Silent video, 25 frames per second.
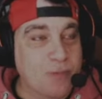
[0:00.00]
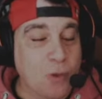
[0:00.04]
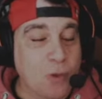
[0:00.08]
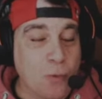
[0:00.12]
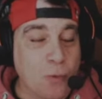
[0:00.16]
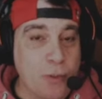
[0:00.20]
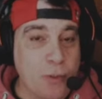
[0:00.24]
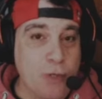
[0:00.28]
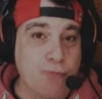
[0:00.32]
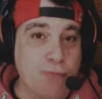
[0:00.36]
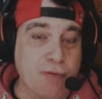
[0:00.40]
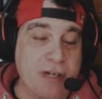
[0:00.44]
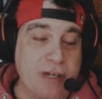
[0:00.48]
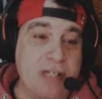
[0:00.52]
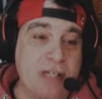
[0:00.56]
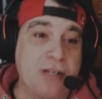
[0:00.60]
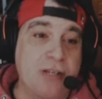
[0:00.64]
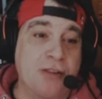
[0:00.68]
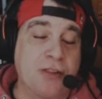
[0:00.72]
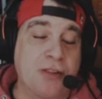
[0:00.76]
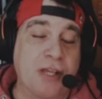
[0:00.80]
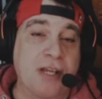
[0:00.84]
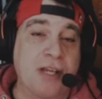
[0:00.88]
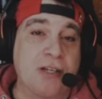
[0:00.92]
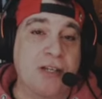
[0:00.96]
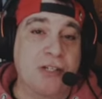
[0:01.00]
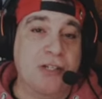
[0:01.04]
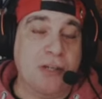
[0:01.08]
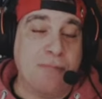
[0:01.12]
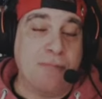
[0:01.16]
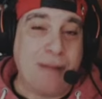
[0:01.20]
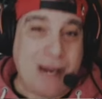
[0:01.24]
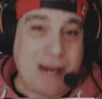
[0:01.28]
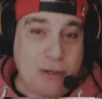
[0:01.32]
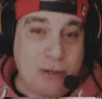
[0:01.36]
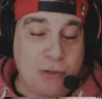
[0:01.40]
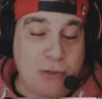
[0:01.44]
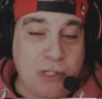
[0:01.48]
When you read things
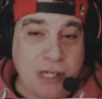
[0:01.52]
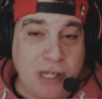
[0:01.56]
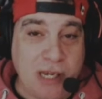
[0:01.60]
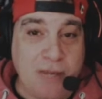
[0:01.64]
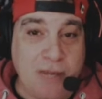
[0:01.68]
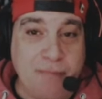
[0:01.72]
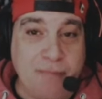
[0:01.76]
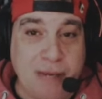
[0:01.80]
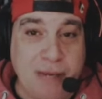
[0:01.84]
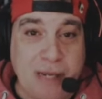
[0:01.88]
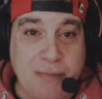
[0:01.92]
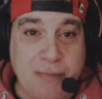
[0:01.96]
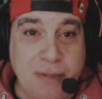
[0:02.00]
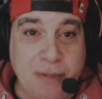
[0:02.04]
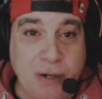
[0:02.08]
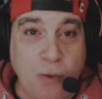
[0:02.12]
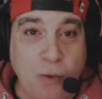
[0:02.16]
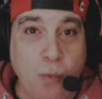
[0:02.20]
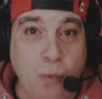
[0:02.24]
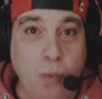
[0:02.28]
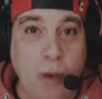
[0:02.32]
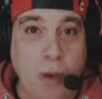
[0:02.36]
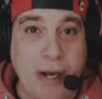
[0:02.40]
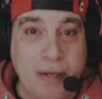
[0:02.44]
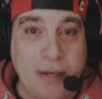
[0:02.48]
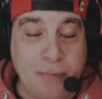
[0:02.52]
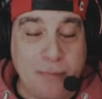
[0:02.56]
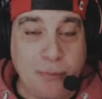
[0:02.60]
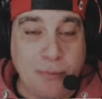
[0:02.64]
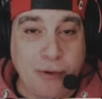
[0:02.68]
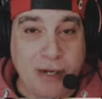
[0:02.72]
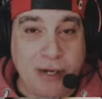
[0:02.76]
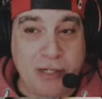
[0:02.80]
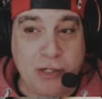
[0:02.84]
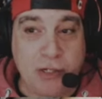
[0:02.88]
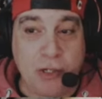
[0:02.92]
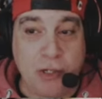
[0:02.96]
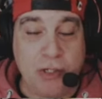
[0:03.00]
about it, people are well
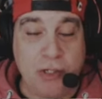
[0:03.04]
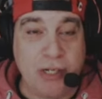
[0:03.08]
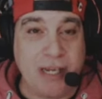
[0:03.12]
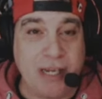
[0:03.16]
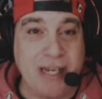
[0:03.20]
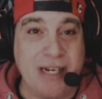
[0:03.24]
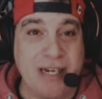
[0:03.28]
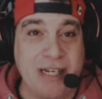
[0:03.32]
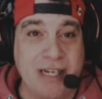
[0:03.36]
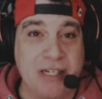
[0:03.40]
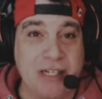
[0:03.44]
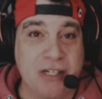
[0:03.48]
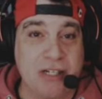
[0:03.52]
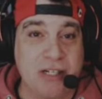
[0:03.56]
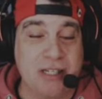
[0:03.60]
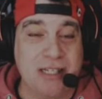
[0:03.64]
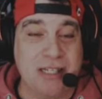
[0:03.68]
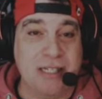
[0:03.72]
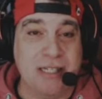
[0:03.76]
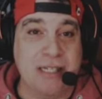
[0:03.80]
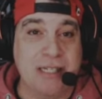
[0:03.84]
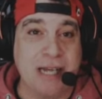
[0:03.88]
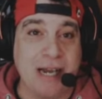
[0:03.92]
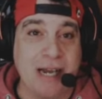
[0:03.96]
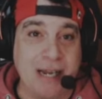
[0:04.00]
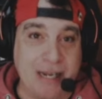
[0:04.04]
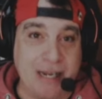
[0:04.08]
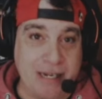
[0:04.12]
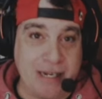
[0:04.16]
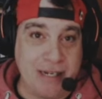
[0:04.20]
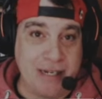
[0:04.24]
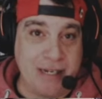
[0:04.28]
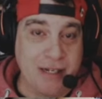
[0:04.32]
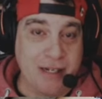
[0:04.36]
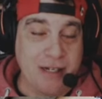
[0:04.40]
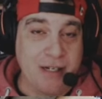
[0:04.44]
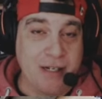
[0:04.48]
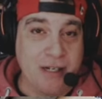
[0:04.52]
impressed because in its
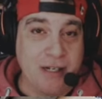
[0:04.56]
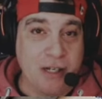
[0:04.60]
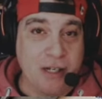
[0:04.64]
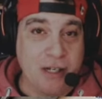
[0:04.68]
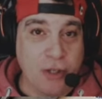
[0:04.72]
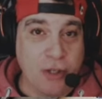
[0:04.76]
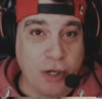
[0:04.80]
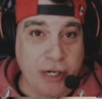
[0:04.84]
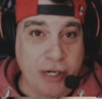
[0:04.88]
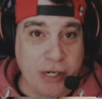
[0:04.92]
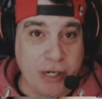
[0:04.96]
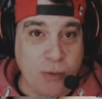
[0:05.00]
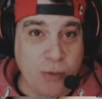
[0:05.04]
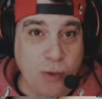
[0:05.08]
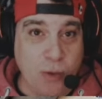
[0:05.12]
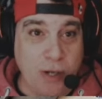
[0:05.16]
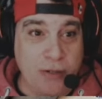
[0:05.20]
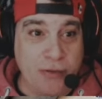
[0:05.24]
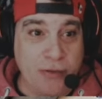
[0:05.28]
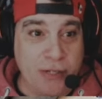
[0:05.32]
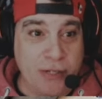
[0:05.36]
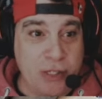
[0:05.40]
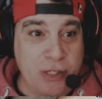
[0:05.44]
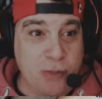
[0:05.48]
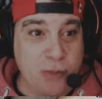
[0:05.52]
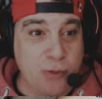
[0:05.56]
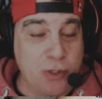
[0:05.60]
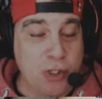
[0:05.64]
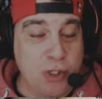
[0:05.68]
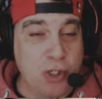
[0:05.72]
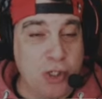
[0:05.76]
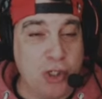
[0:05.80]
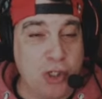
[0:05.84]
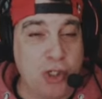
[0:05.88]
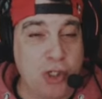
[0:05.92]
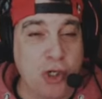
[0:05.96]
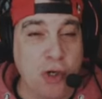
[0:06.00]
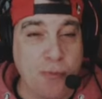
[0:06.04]
day, '91, this was
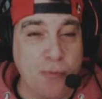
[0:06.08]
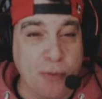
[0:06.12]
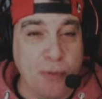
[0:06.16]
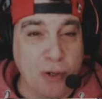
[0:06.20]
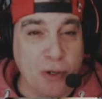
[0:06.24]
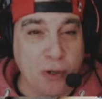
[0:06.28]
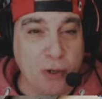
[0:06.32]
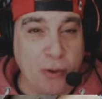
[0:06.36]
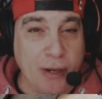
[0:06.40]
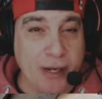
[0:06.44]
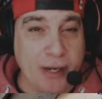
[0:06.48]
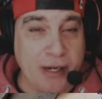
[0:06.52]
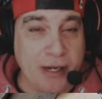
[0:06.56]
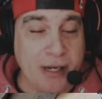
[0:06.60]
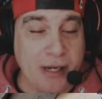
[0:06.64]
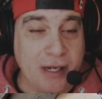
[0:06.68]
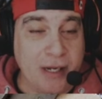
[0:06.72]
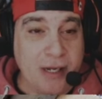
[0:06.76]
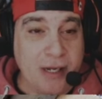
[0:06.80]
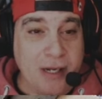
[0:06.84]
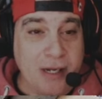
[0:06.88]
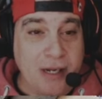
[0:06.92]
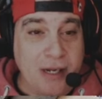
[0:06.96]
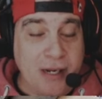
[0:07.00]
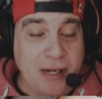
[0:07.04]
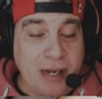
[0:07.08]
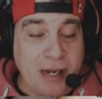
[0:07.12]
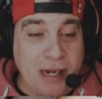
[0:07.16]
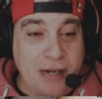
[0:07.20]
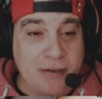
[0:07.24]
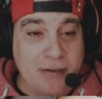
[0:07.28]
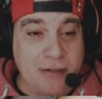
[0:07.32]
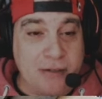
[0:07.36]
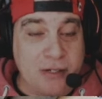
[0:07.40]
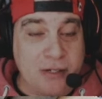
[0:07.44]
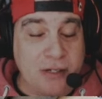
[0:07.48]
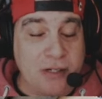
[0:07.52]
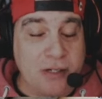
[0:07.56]
super quick.
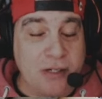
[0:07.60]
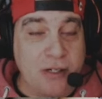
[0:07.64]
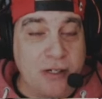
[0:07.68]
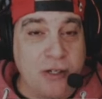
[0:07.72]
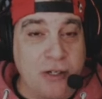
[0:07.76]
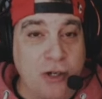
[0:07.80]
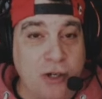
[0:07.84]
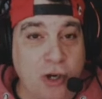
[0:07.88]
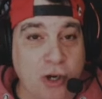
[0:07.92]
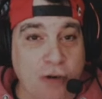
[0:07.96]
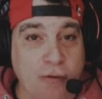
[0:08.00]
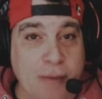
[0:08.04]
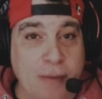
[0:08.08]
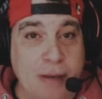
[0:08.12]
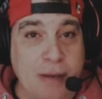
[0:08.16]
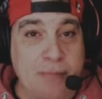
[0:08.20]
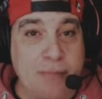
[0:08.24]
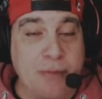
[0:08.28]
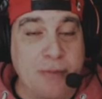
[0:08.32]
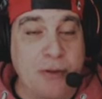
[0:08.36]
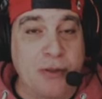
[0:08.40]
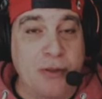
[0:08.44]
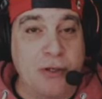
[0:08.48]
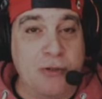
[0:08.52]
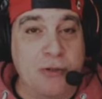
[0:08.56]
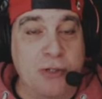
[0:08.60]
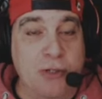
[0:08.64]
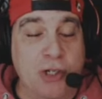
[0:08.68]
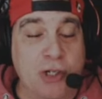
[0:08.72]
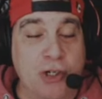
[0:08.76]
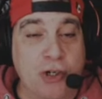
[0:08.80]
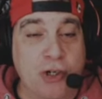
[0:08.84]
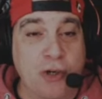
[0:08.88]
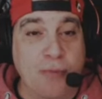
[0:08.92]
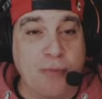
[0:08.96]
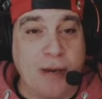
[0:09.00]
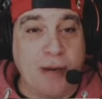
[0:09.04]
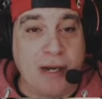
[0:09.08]
And you've got to remember that
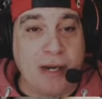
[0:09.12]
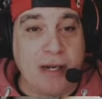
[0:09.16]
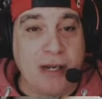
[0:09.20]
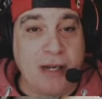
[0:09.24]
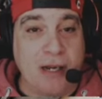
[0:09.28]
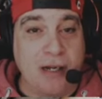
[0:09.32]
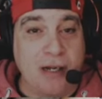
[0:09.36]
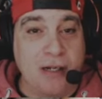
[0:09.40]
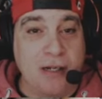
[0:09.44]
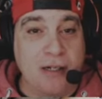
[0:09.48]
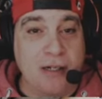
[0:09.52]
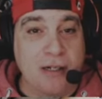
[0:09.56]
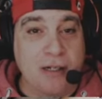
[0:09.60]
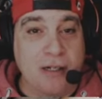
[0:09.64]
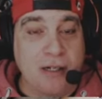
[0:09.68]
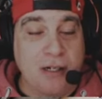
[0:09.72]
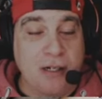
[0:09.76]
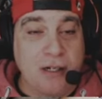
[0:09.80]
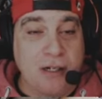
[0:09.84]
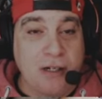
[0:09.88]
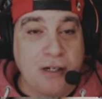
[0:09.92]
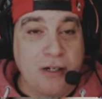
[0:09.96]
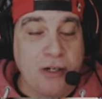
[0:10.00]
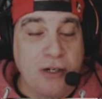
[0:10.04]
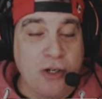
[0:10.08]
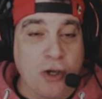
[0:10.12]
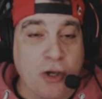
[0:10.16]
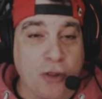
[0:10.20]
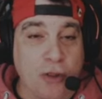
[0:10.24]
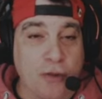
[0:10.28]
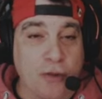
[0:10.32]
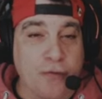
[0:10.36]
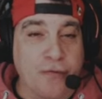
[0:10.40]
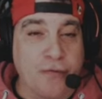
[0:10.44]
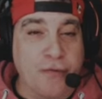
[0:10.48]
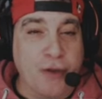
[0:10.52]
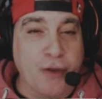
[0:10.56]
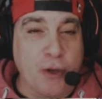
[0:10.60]
Schumacher, you got
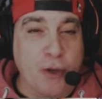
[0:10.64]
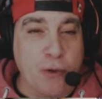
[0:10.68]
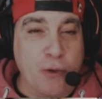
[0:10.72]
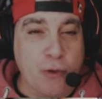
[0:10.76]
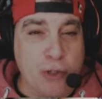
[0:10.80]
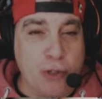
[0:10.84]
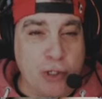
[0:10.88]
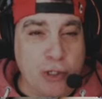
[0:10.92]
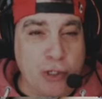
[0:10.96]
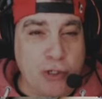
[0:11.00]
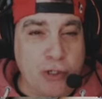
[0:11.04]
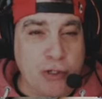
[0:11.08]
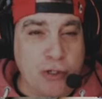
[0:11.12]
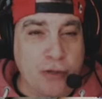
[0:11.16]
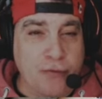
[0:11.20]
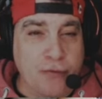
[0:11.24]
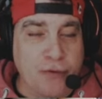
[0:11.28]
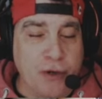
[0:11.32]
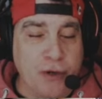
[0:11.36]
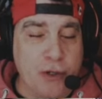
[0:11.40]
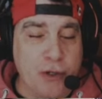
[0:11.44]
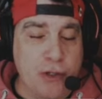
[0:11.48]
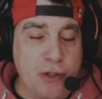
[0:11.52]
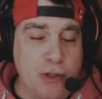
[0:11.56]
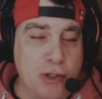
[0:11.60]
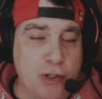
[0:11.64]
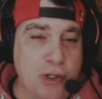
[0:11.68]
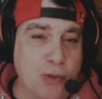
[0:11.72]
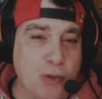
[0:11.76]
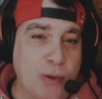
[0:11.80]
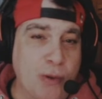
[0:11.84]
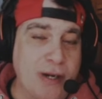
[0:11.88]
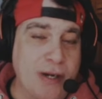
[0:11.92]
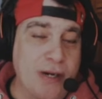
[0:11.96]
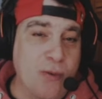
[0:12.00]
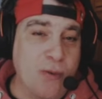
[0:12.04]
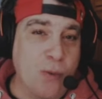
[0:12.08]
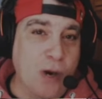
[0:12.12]
the Fusion
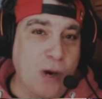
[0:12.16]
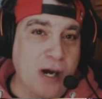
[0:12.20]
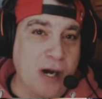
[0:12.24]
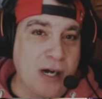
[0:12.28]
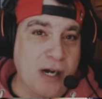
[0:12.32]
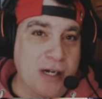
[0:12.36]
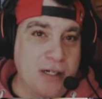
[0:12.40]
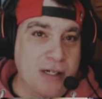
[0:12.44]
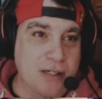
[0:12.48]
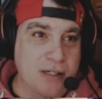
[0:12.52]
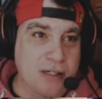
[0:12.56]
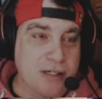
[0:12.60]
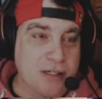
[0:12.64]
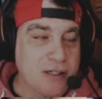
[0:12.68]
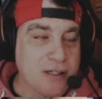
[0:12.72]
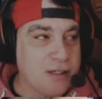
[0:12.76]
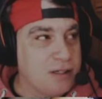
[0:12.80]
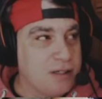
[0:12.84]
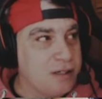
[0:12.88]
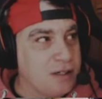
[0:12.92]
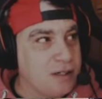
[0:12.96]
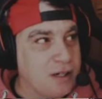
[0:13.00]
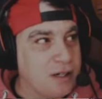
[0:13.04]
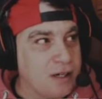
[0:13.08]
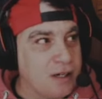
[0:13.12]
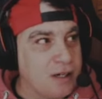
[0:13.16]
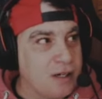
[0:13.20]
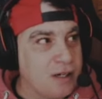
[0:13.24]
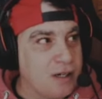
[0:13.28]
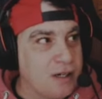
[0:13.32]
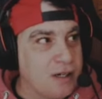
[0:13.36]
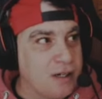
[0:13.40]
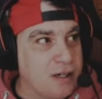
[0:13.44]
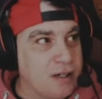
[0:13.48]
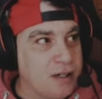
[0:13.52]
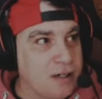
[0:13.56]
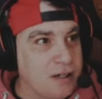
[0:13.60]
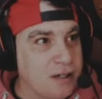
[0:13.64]
21, those
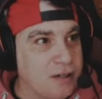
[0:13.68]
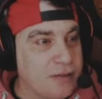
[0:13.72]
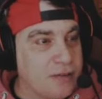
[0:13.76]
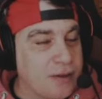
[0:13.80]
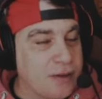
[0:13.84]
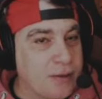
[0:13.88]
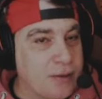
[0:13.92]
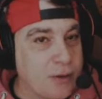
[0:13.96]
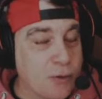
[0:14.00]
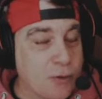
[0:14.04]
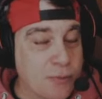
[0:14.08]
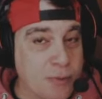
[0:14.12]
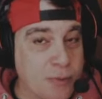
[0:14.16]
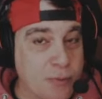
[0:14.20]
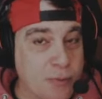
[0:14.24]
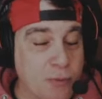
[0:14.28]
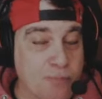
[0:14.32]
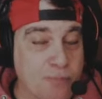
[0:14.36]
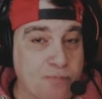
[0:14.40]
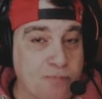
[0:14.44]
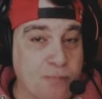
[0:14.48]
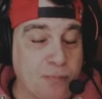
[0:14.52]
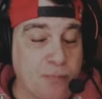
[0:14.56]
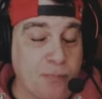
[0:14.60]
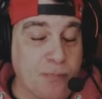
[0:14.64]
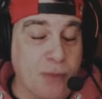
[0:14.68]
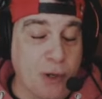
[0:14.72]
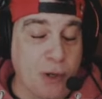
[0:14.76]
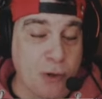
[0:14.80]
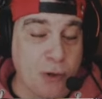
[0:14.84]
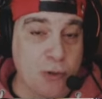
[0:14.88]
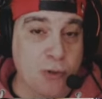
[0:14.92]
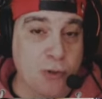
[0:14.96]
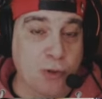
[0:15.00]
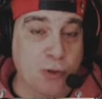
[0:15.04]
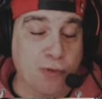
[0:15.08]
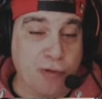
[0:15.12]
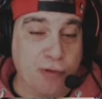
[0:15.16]
are
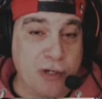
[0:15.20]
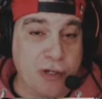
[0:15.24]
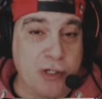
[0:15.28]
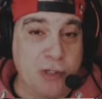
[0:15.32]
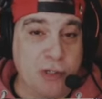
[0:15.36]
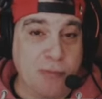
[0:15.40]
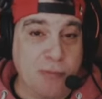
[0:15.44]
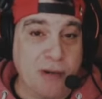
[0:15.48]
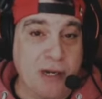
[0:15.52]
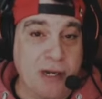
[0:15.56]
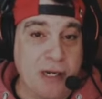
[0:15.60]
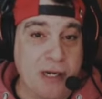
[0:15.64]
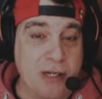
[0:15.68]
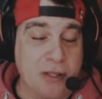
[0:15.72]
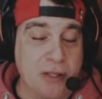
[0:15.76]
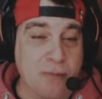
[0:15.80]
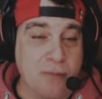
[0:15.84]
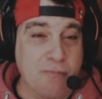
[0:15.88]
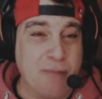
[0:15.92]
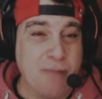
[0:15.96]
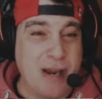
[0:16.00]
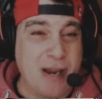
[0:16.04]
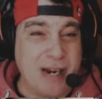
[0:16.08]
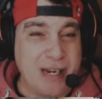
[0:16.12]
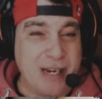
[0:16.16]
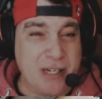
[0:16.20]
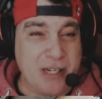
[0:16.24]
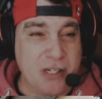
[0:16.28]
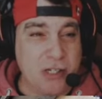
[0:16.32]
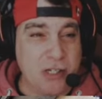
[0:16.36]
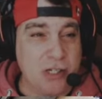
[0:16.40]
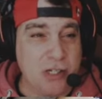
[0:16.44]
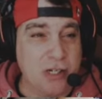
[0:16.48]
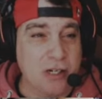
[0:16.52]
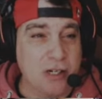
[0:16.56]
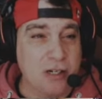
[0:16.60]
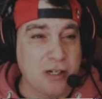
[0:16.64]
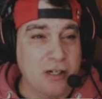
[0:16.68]
3-speed. The
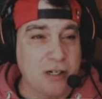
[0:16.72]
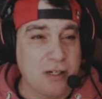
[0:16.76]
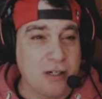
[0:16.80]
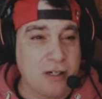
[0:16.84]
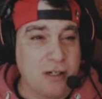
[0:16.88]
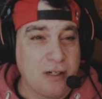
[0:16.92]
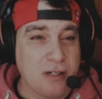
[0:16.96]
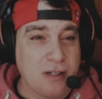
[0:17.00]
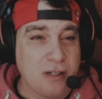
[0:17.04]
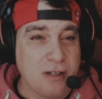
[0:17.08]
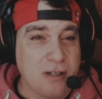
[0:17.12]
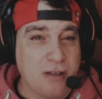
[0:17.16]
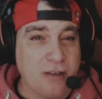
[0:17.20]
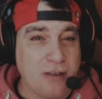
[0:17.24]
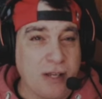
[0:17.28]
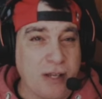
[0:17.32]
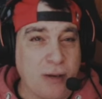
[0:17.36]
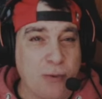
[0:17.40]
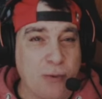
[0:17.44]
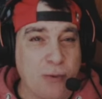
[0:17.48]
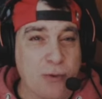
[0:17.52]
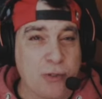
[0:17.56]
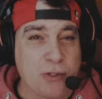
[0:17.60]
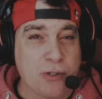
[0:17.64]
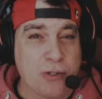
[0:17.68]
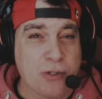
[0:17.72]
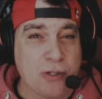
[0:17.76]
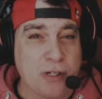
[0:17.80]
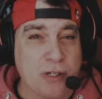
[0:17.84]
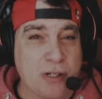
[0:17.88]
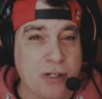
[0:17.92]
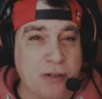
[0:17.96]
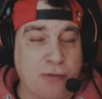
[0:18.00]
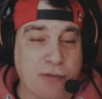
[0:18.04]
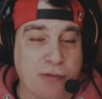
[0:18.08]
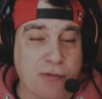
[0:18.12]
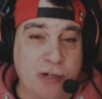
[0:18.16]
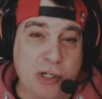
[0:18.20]
Menace, that was
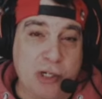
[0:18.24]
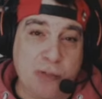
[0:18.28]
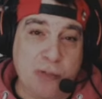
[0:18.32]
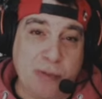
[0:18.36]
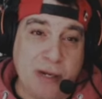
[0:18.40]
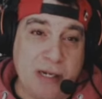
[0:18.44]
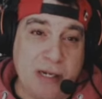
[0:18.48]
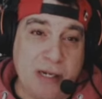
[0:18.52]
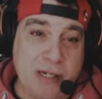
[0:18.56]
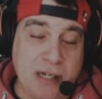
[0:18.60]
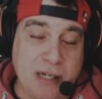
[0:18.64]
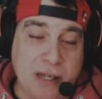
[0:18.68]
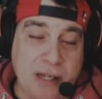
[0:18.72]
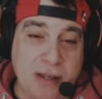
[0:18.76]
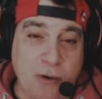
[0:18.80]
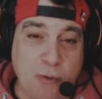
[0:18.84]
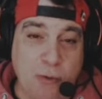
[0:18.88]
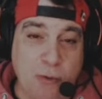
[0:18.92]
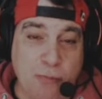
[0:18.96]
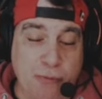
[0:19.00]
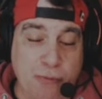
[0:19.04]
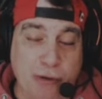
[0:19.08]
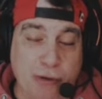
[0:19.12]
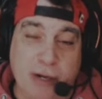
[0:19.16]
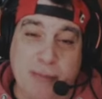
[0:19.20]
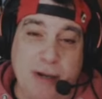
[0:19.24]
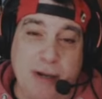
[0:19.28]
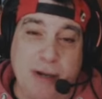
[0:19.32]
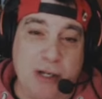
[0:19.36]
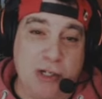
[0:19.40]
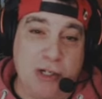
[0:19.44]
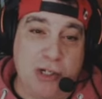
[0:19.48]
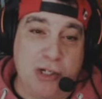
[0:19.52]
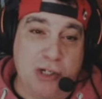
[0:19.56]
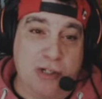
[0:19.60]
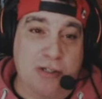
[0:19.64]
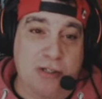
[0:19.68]
3-speed, and they're all pretty much